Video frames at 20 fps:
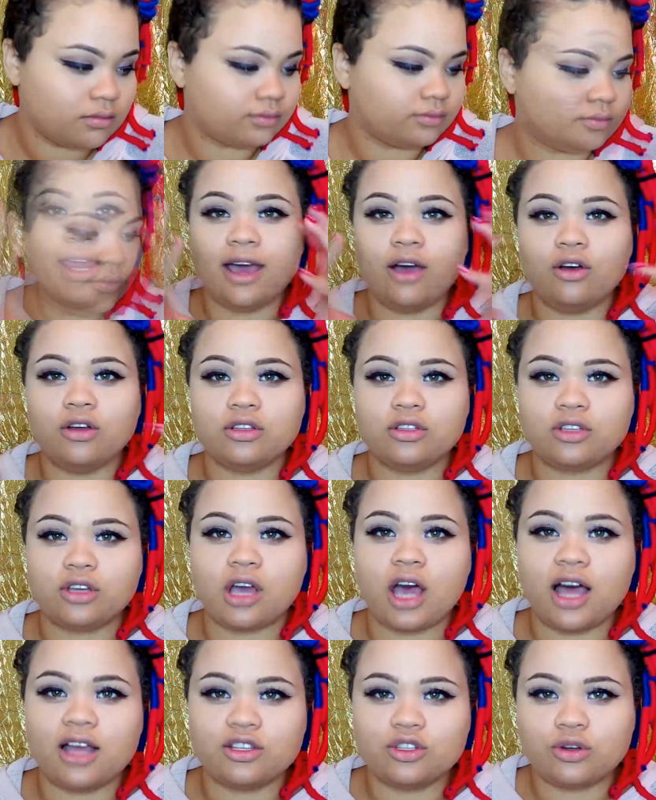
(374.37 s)
Now onto
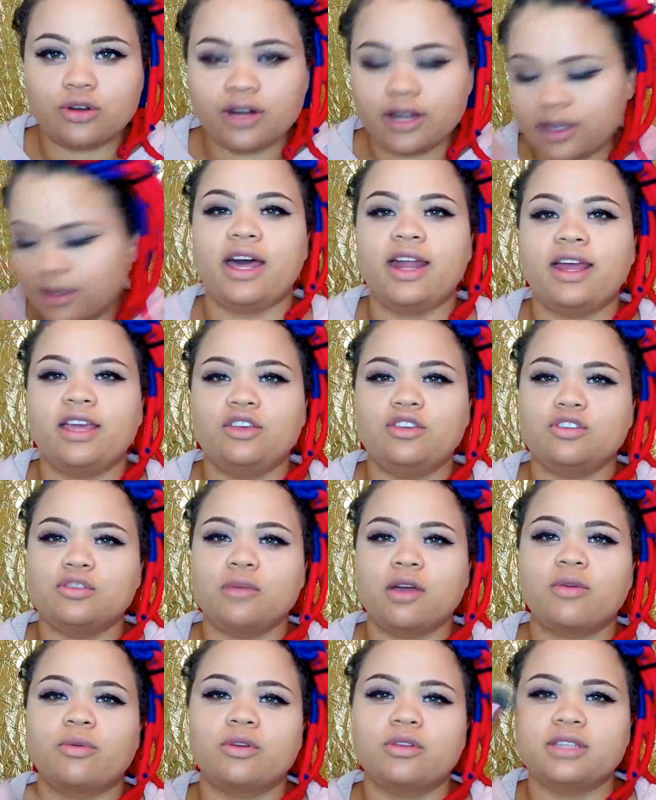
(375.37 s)
contouring. That I use
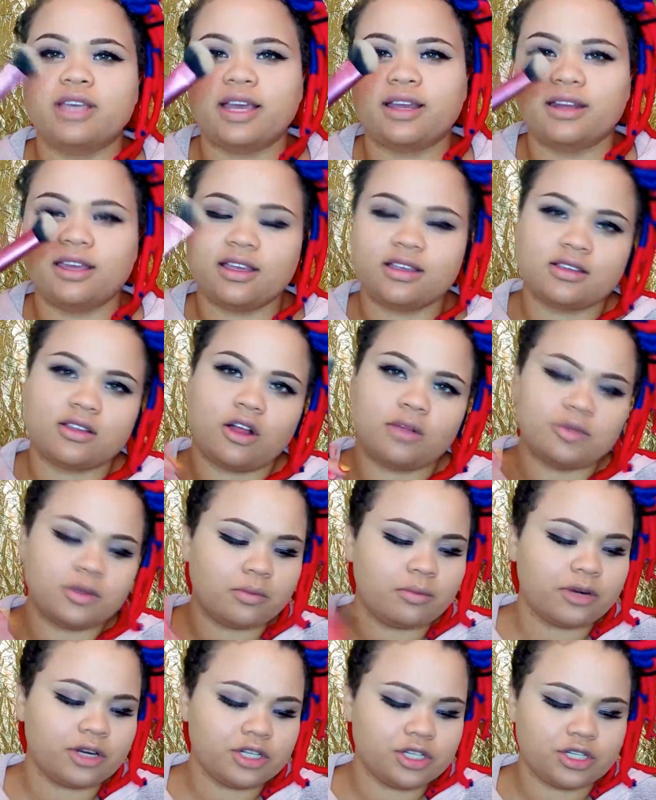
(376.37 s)
my Real Technique sculpting
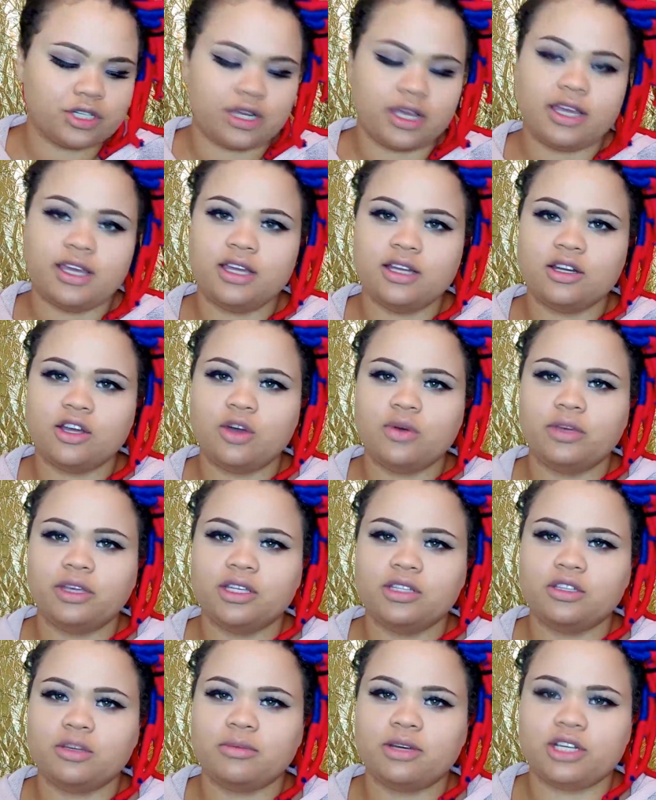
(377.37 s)
brush and going
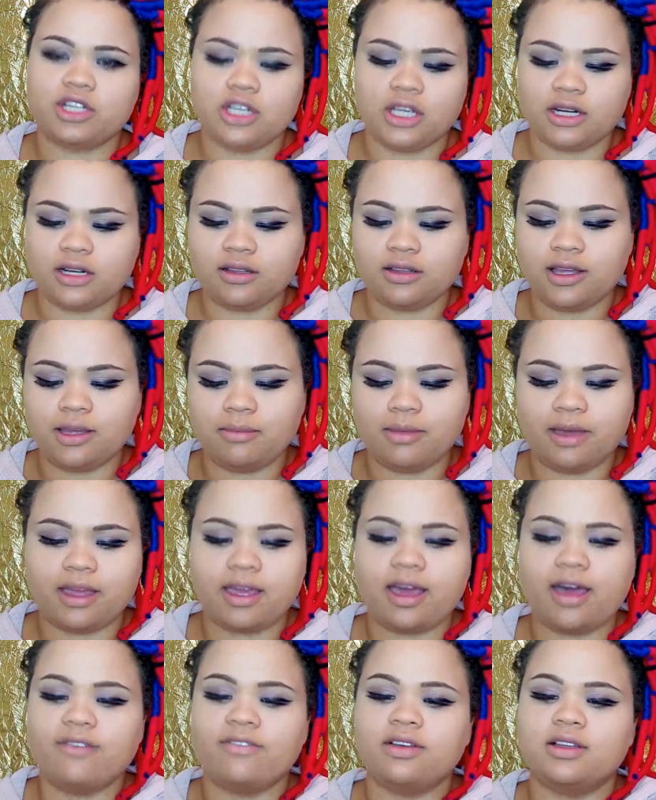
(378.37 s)
into my Shade and Light by
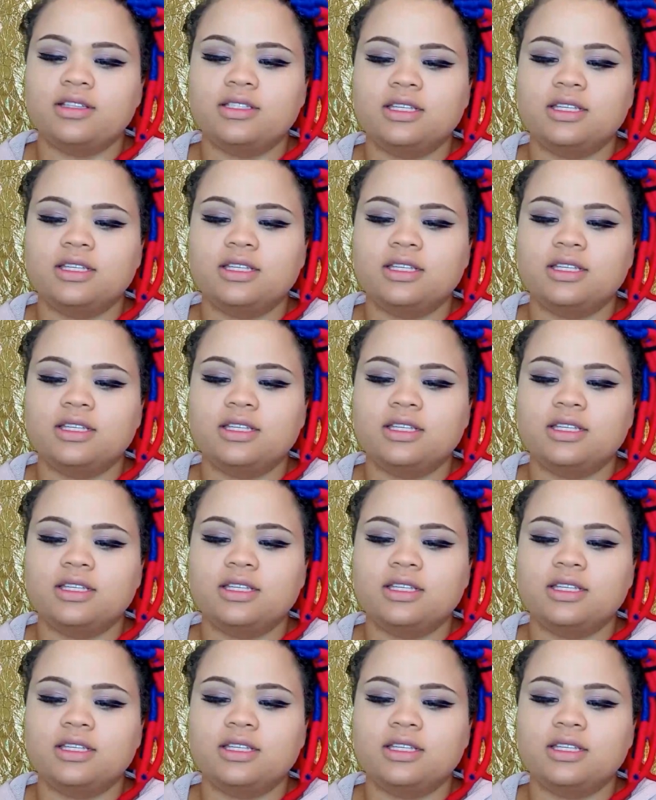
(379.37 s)
Kat Von